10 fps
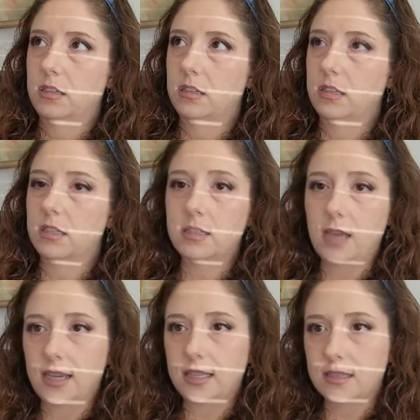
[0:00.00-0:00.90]
the
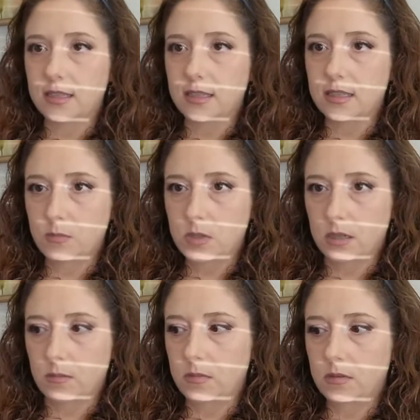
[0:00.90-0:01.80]
signs and
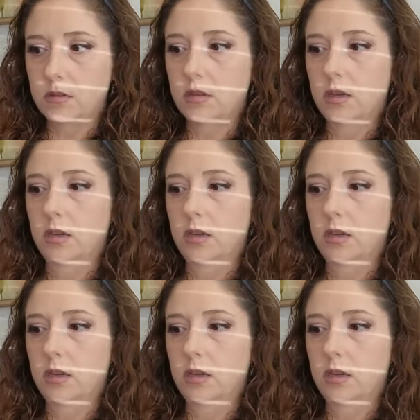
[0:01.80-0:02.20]
symptoms